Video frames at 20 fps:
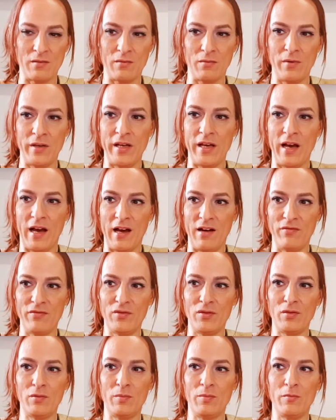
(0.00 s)
We have
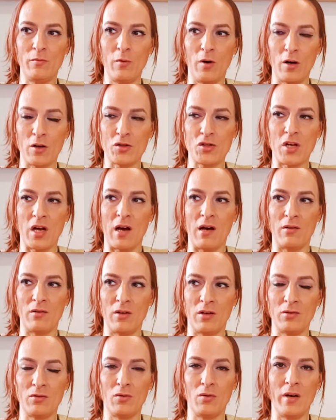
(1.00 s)
to watch out,
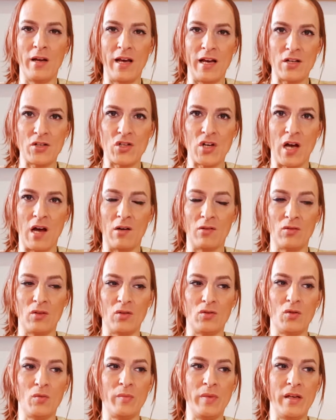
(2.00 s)
not to lash out,
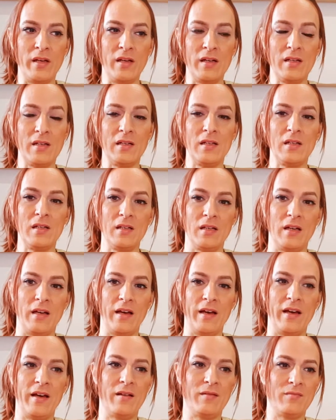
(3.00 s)
not to be
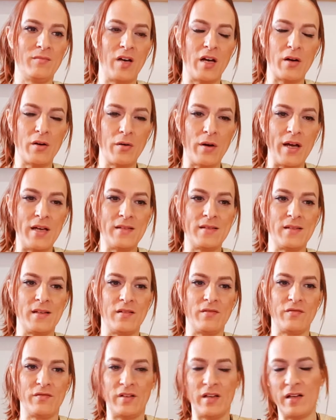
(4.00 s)
um,
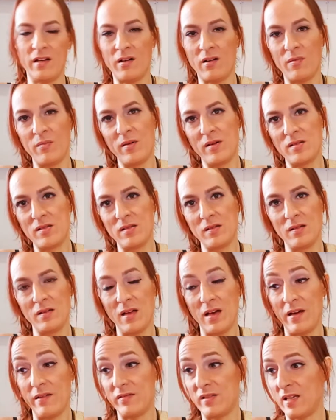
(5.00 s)
aggressive in our personal
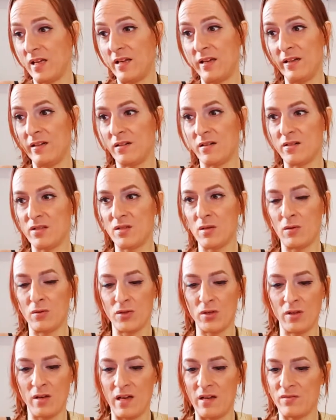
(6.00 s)
lives and in our
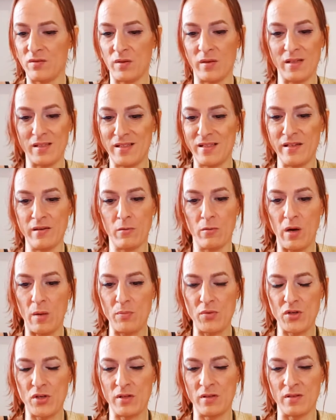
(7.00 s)
social lives. We could see
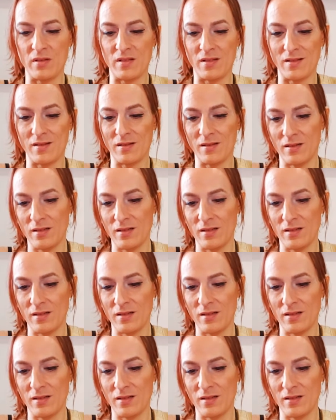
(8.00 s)
eruptions.